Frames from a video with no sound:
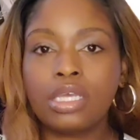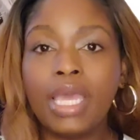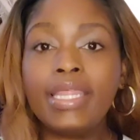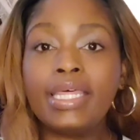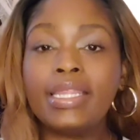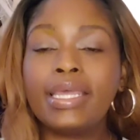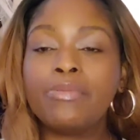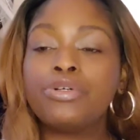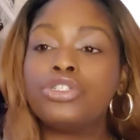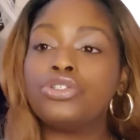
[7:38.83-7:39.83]
and then they
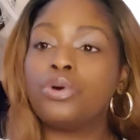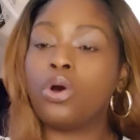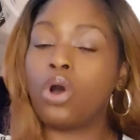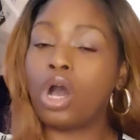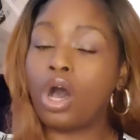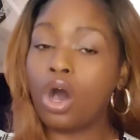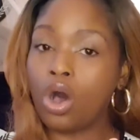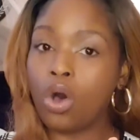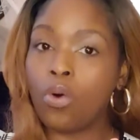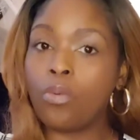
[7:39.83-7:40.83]
put you on
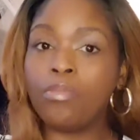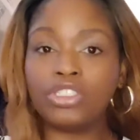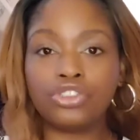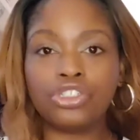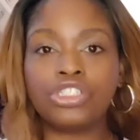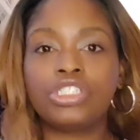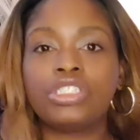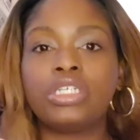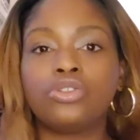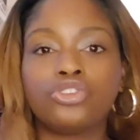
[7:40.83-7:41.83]
call, but you're
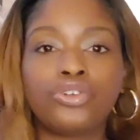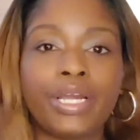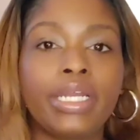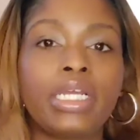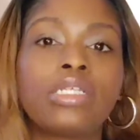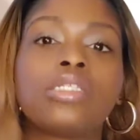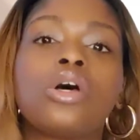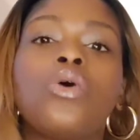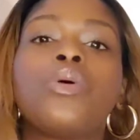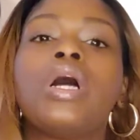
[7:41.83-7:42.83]
still training. So